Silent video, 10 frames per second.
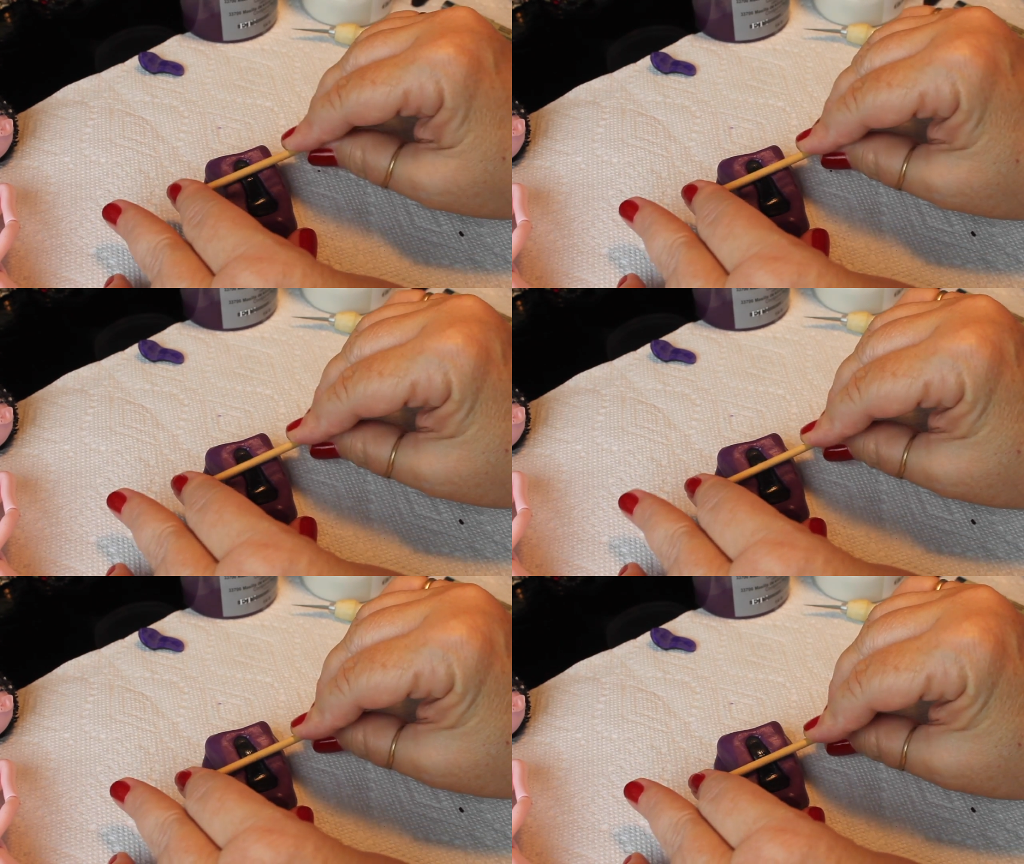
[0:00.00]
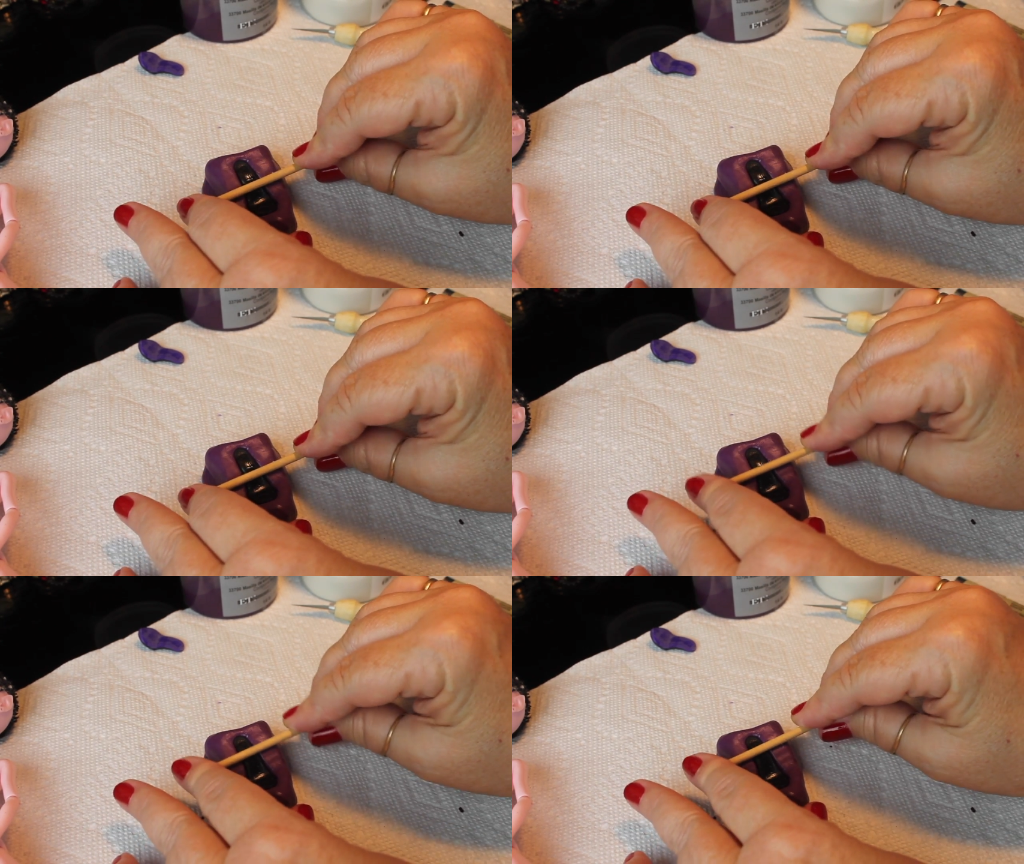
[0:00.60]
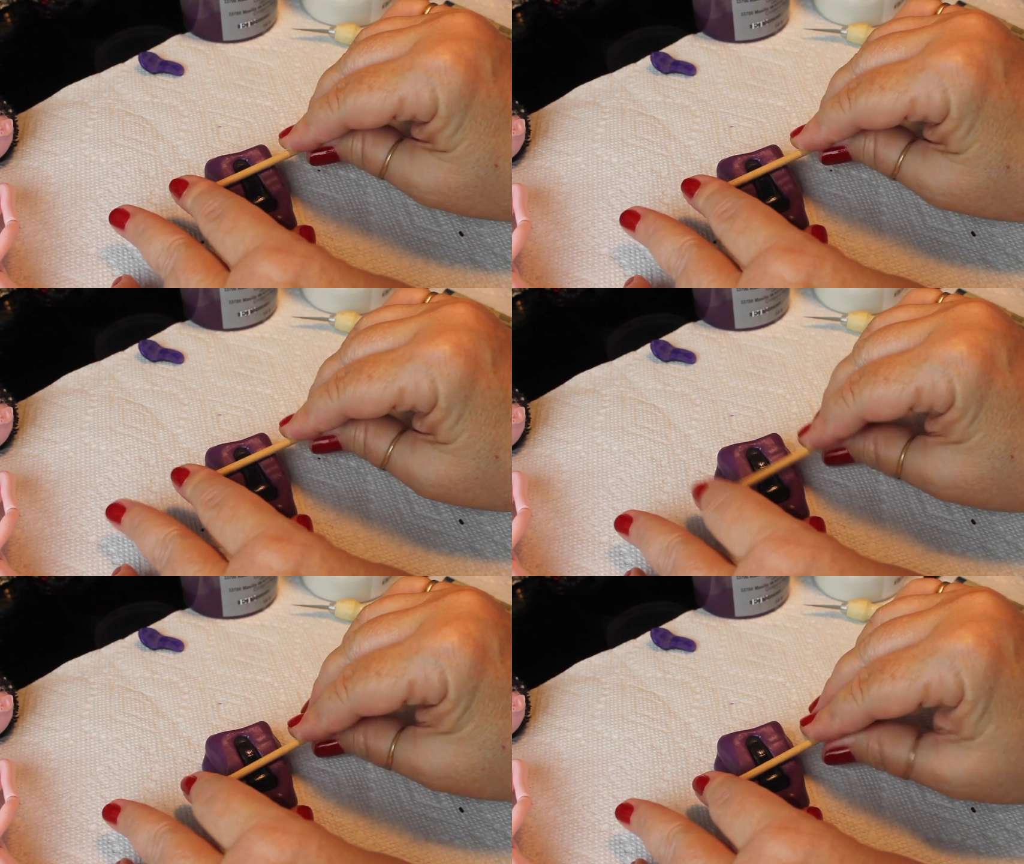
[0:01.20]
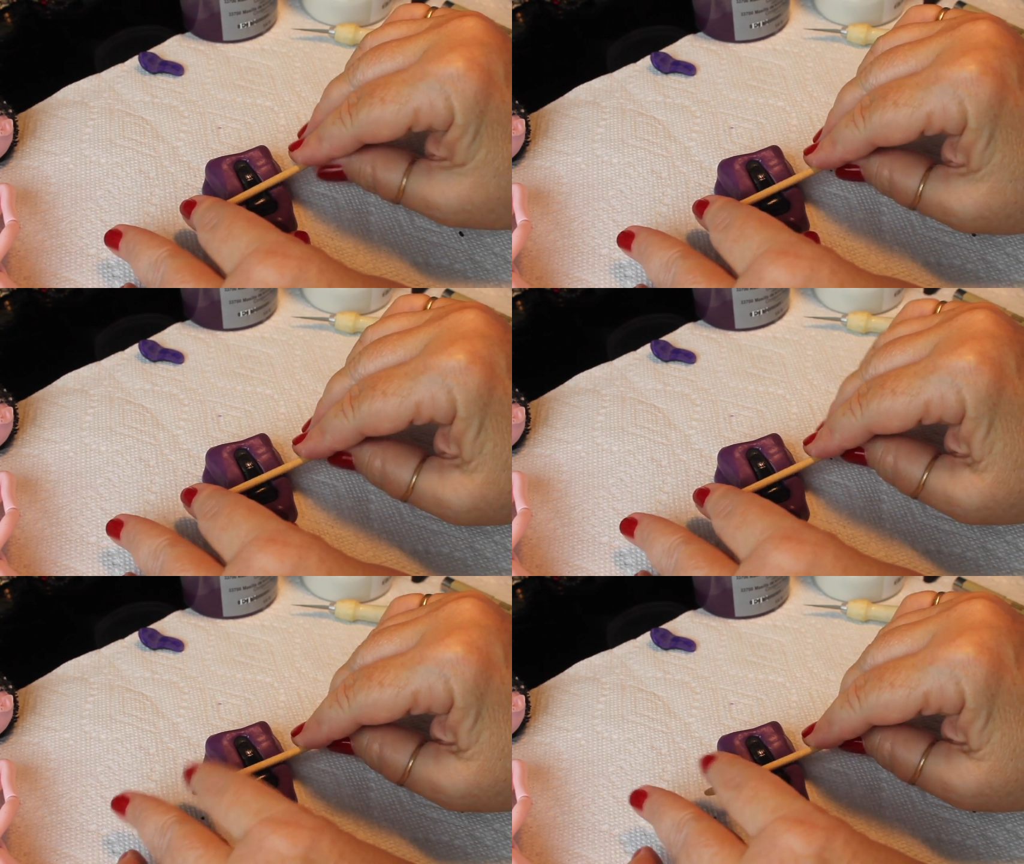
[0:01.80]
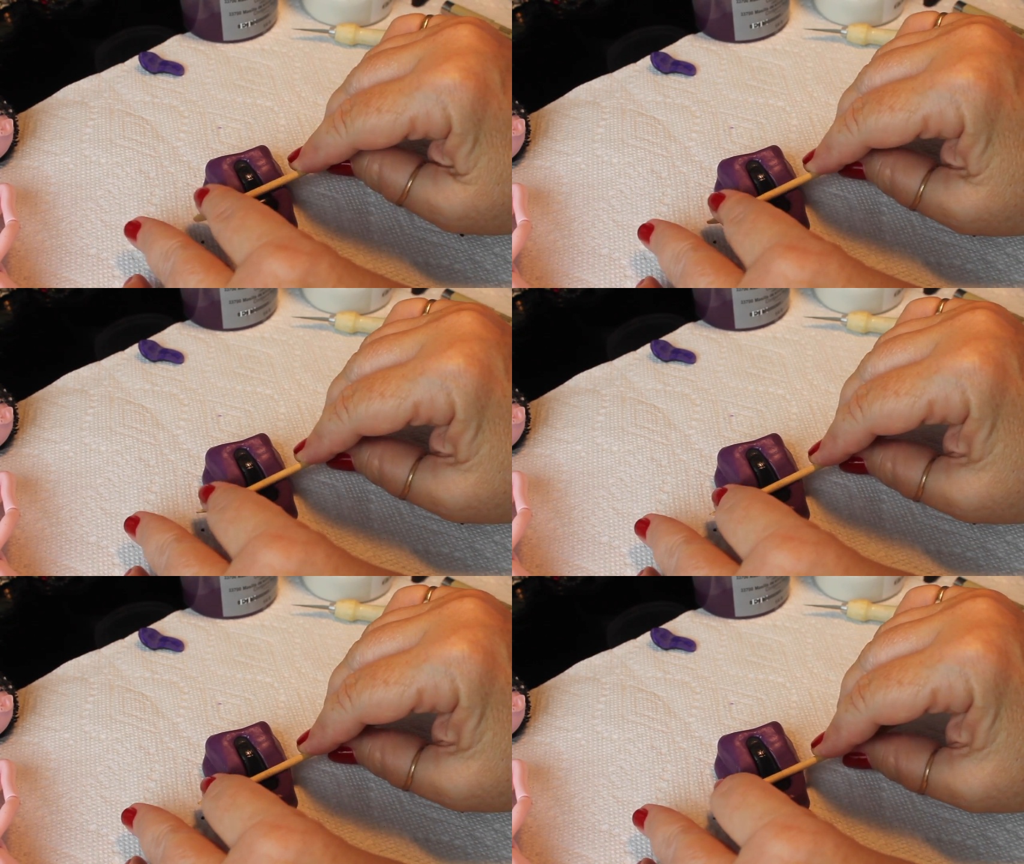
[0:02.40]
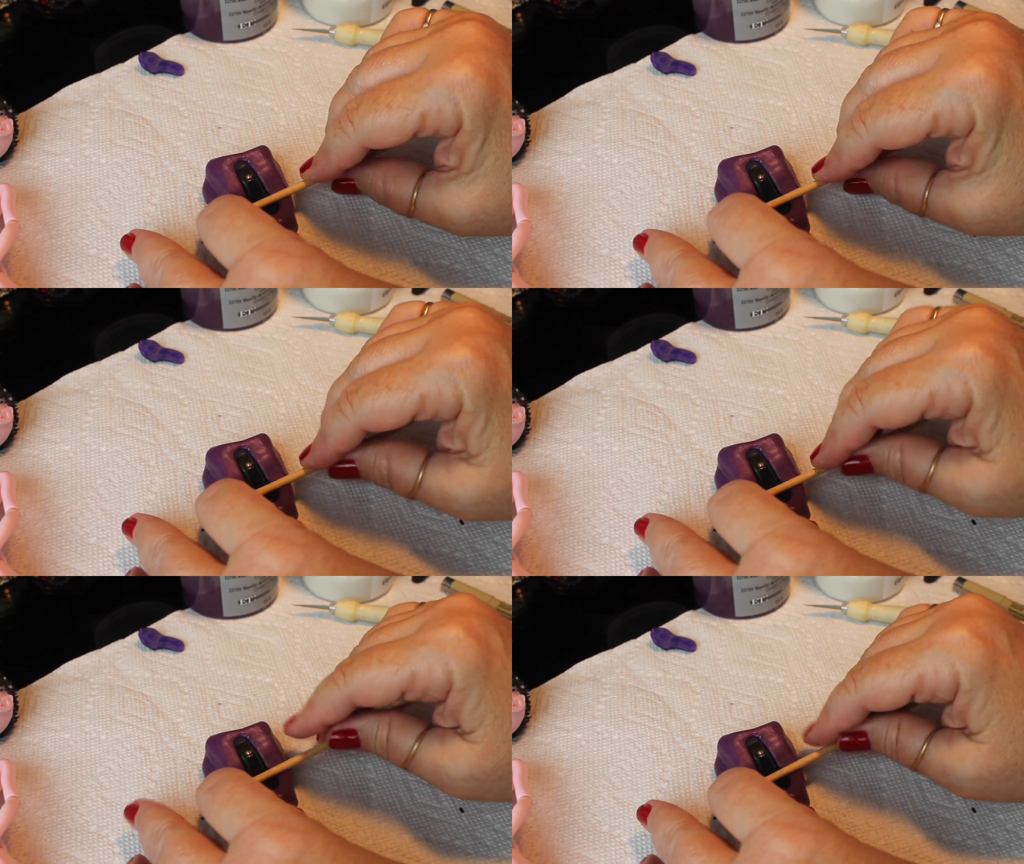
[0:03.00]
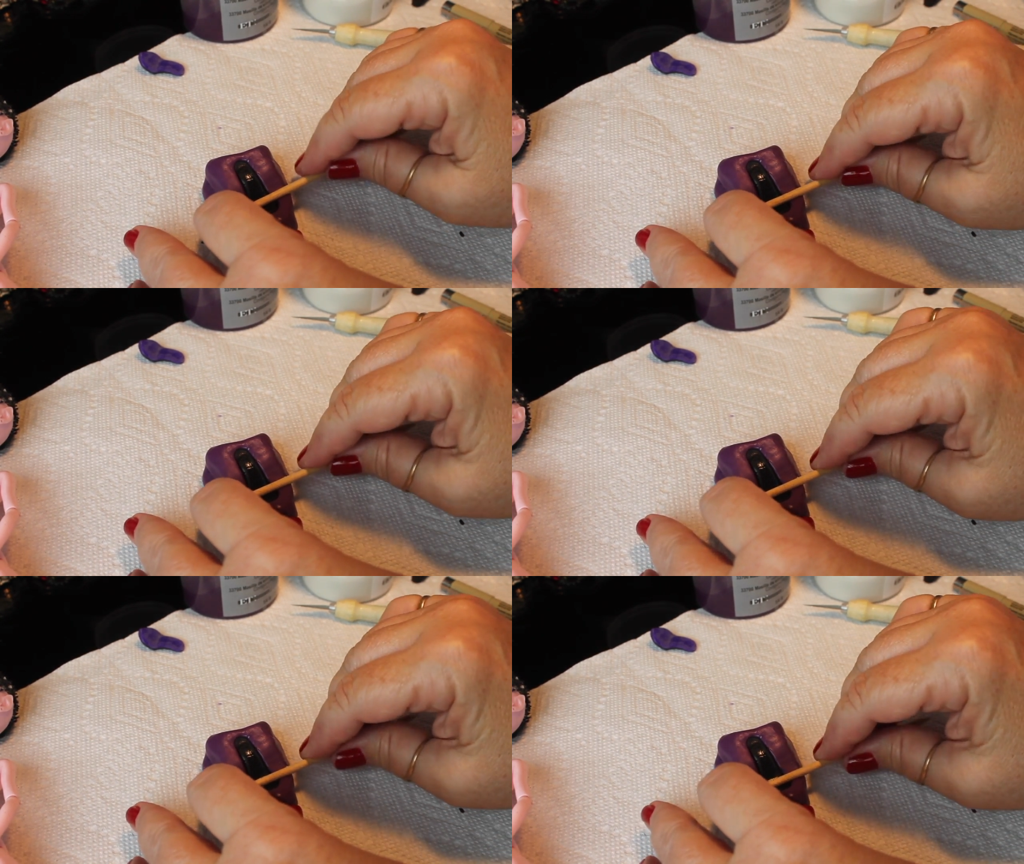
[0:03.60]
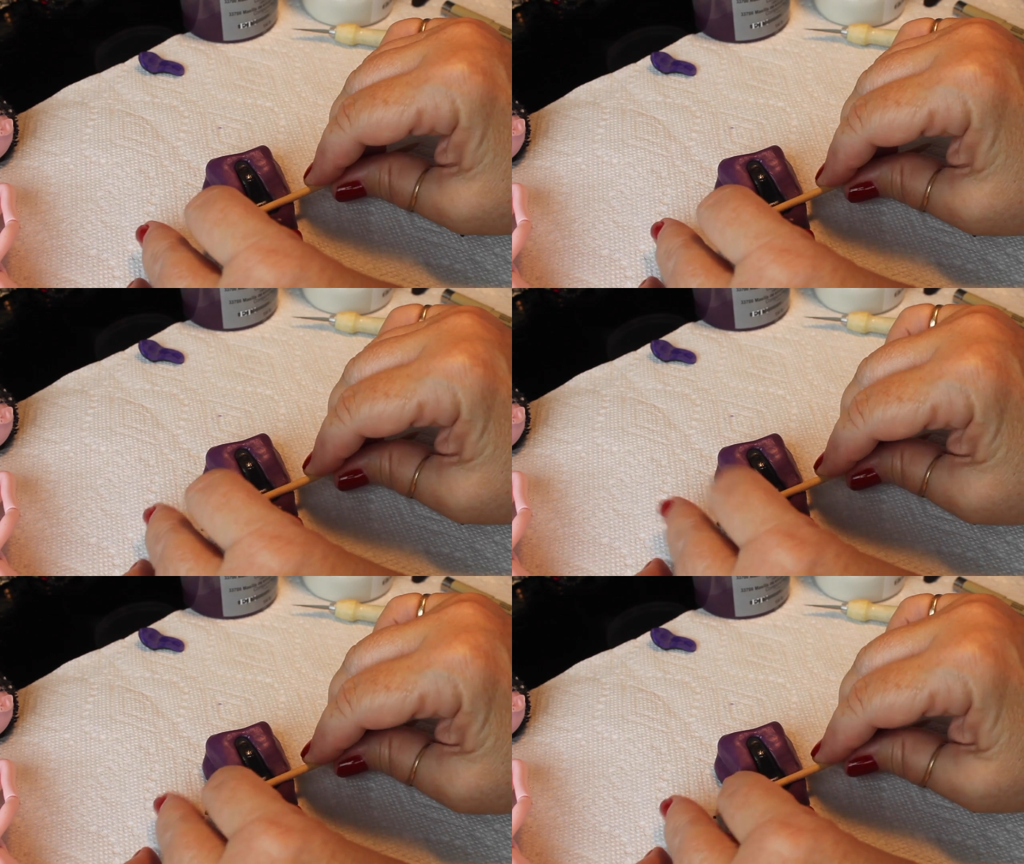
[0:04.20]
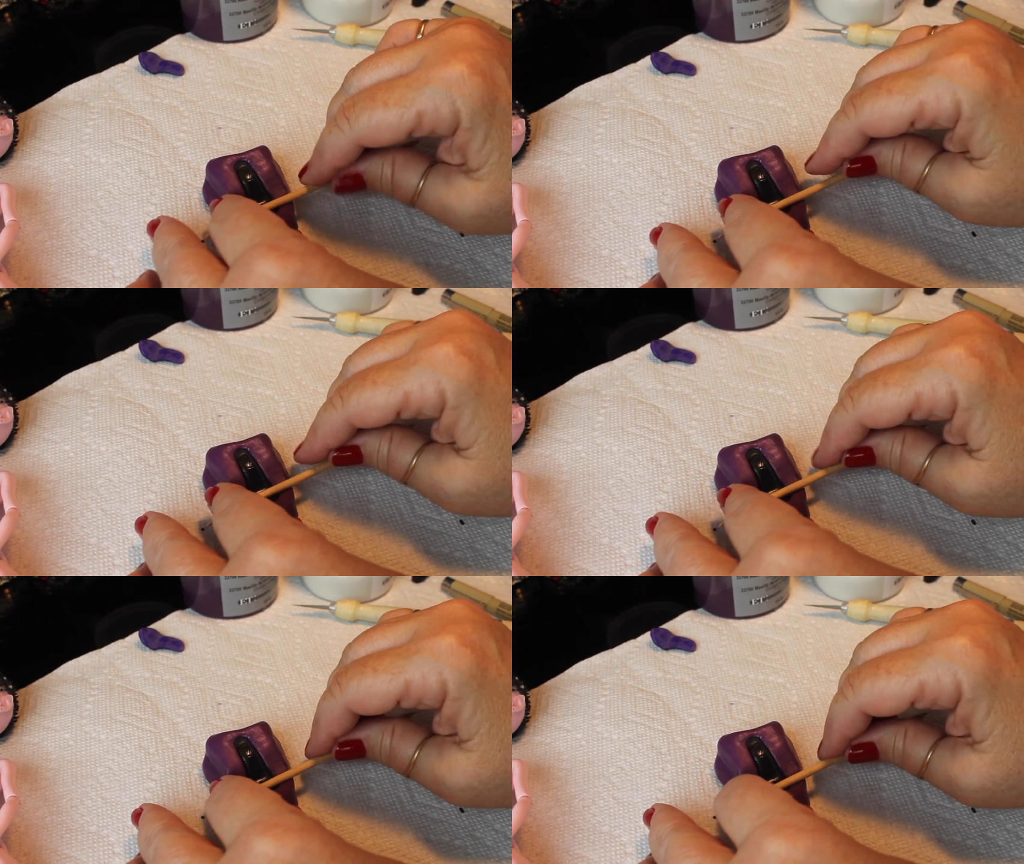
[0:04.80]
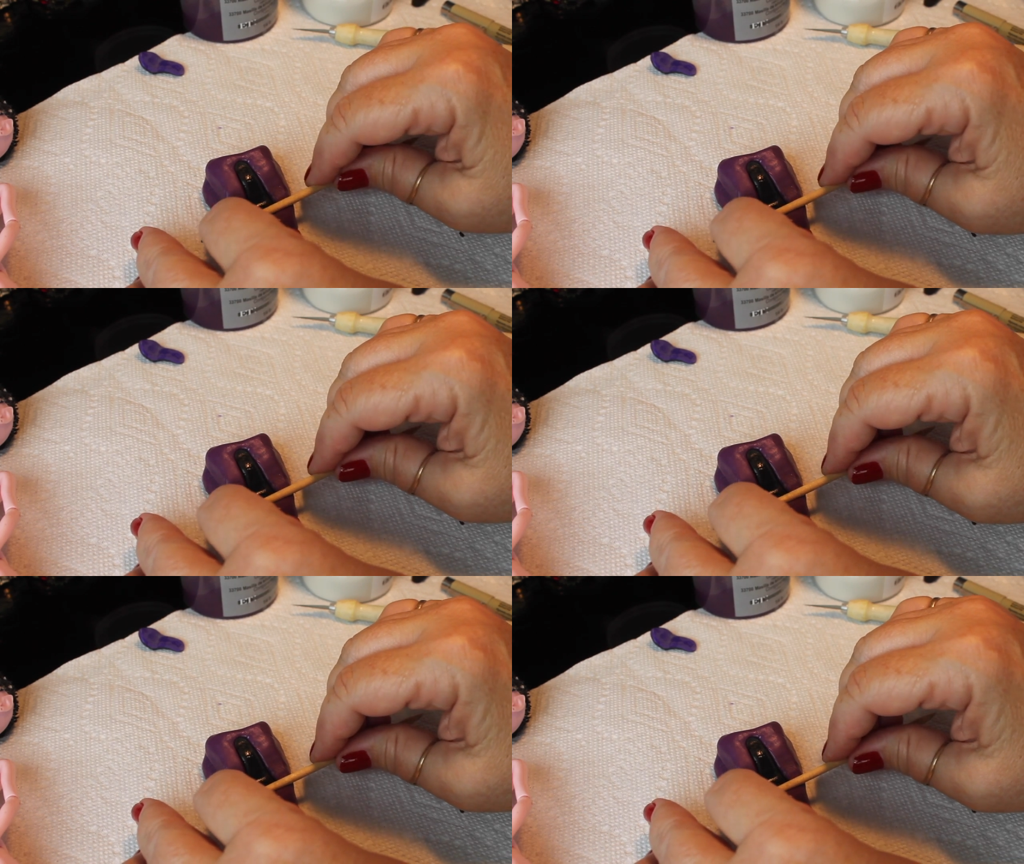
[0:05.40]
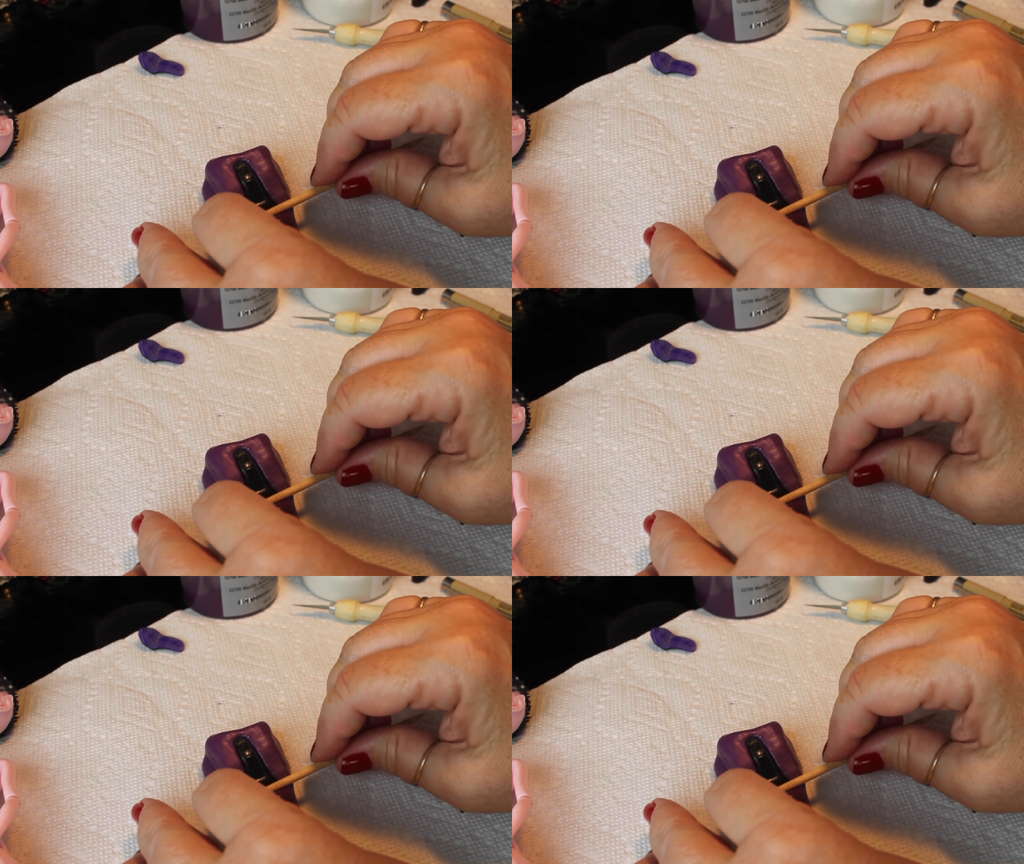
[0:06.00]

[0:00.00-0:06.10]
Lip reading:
No face is visible, so there are no lips to read.